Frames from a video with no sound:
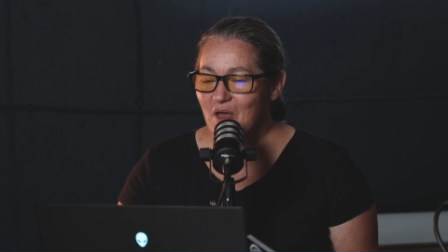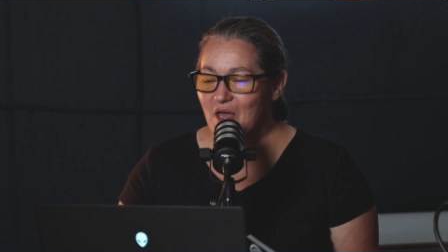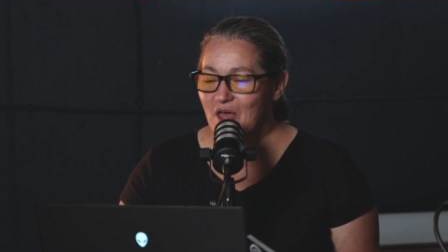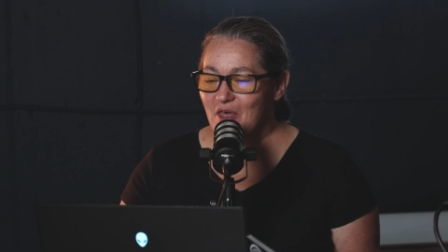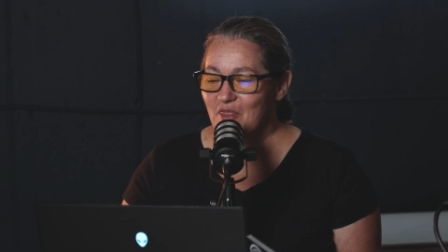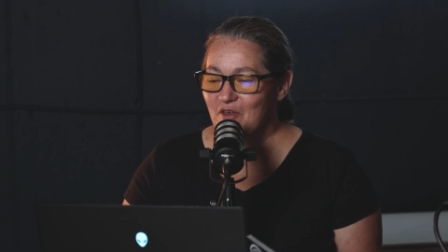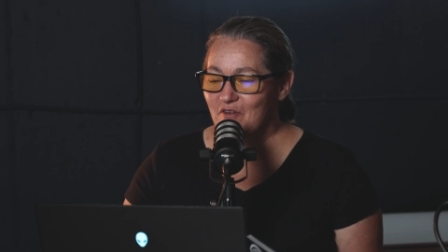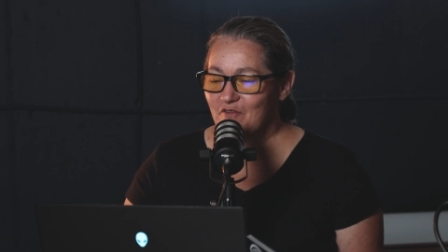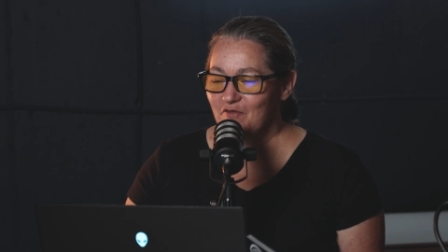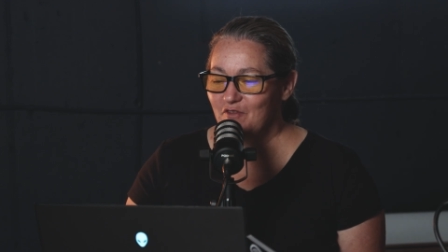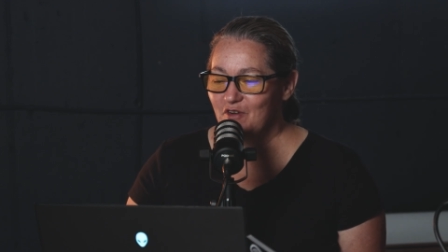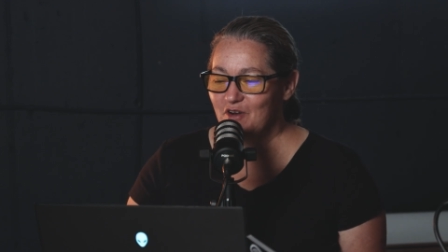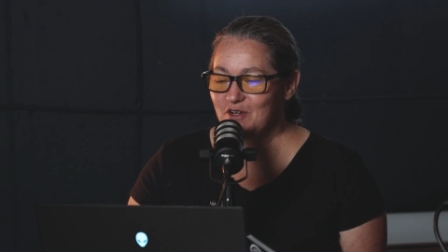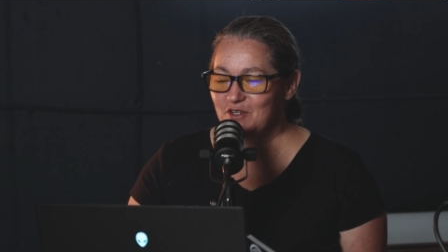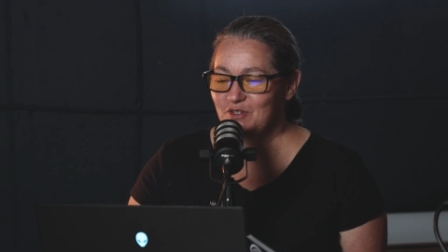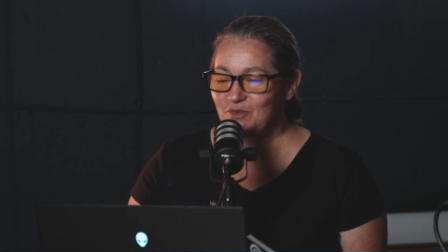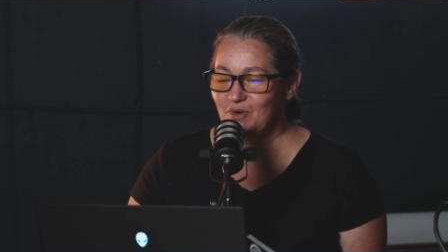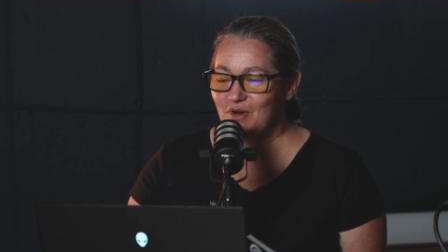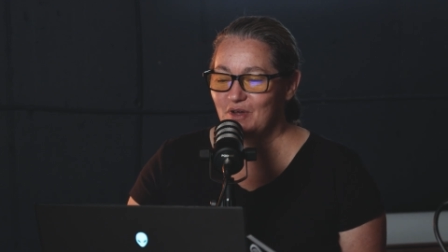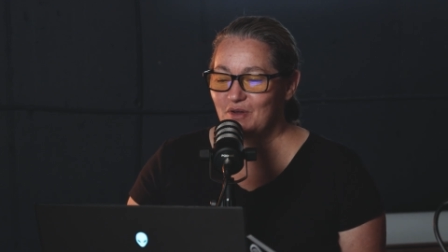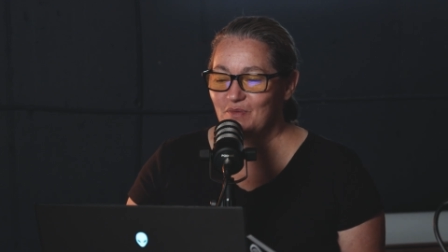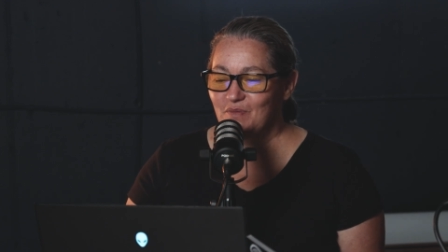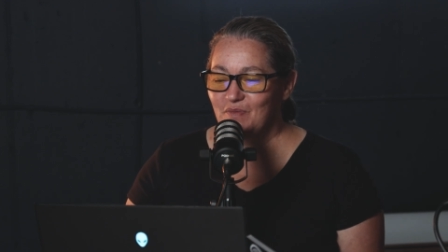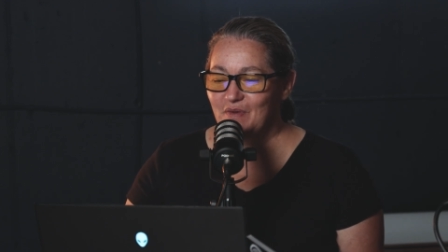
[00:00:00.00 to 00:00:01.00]
And the
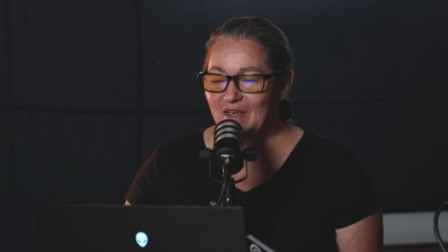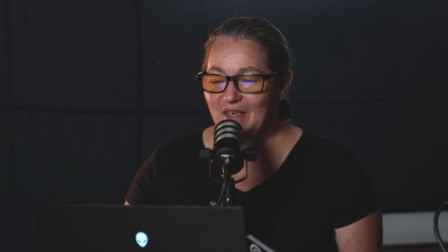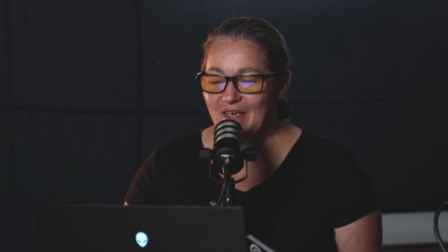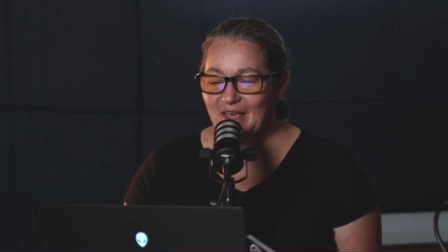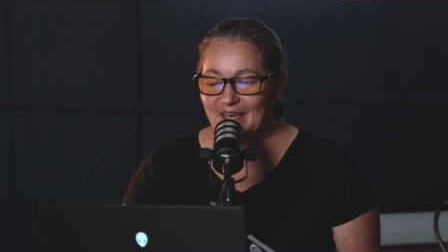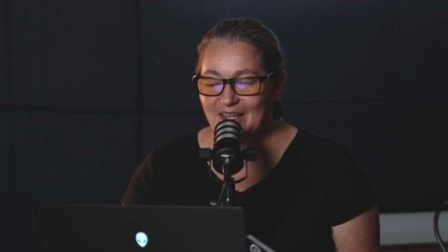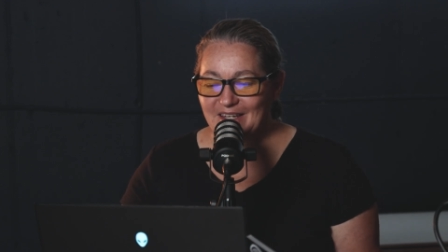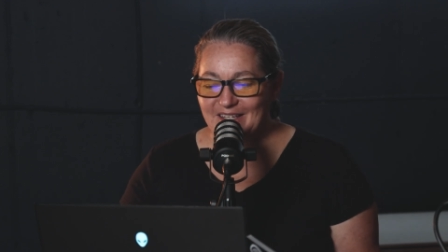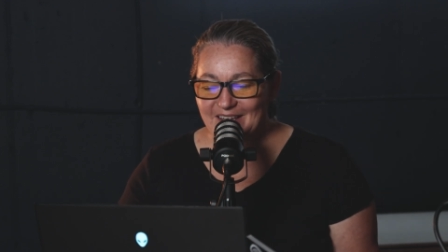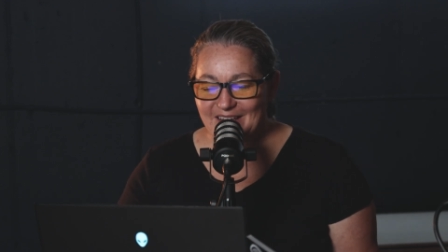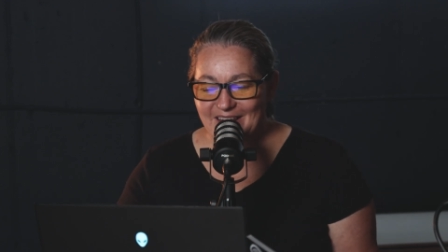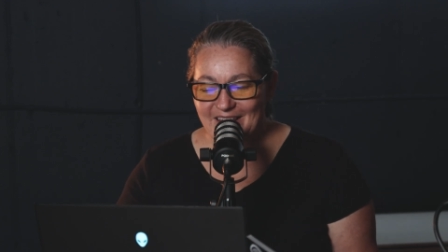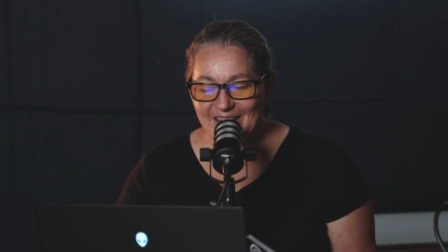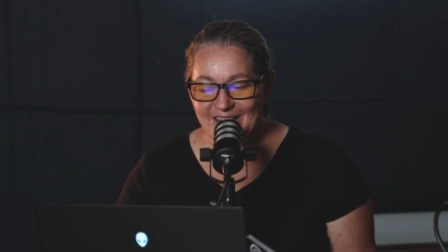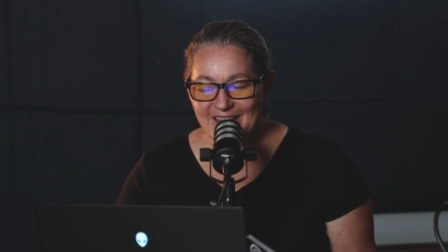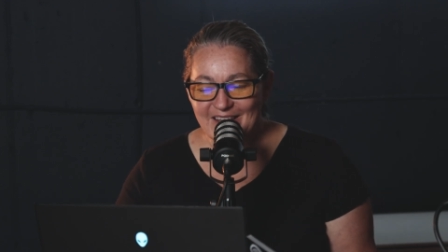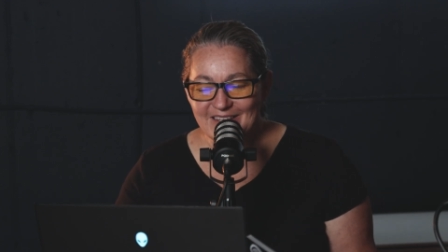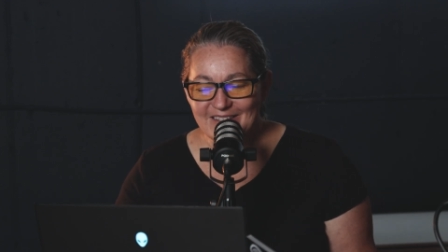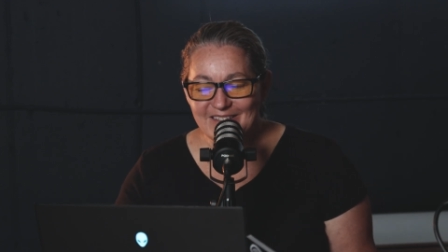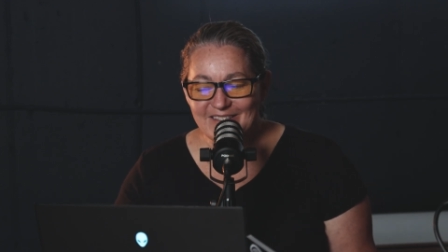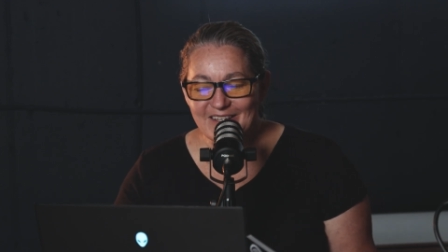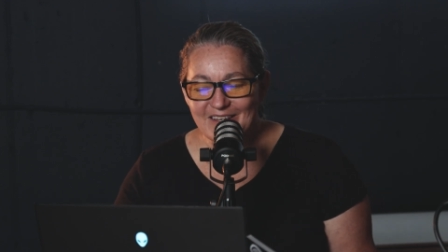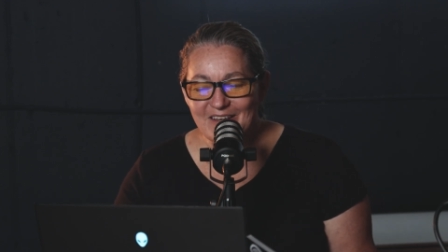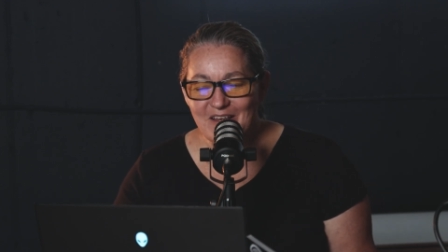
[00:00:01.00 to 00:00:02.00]
first one we get
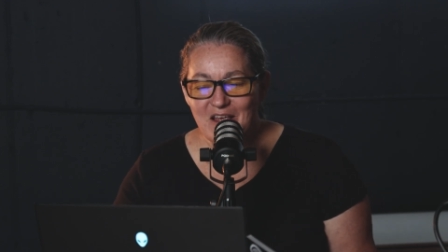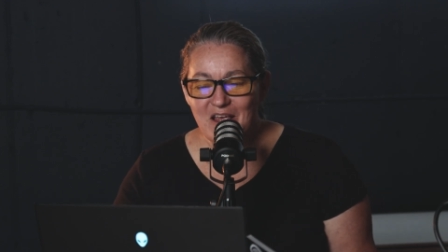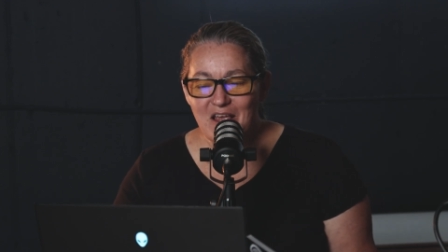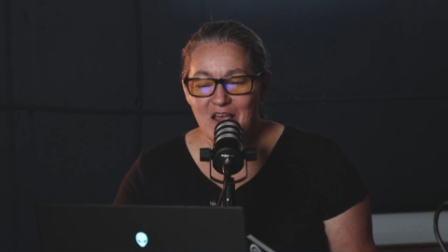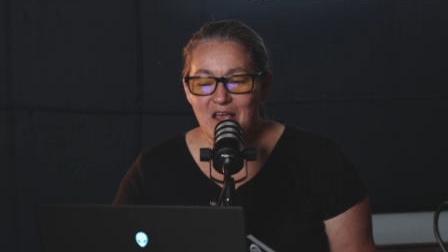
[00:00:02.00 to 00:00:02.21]
is,